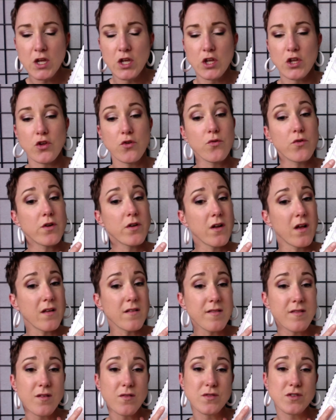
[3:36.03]
You could
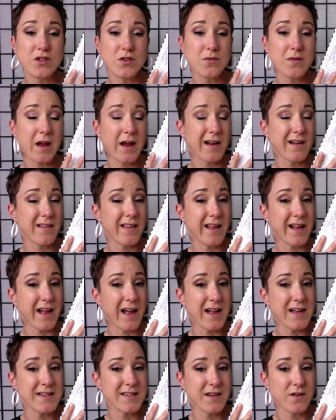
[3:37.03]
also do kind of like
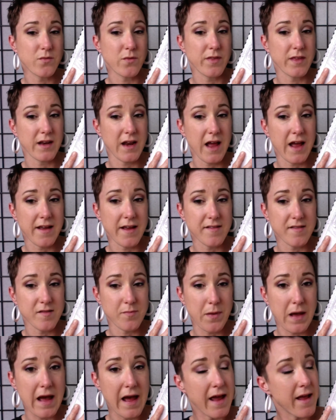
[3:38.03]
I did with an I
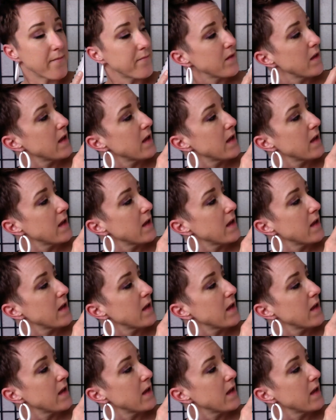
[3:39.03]
Spy.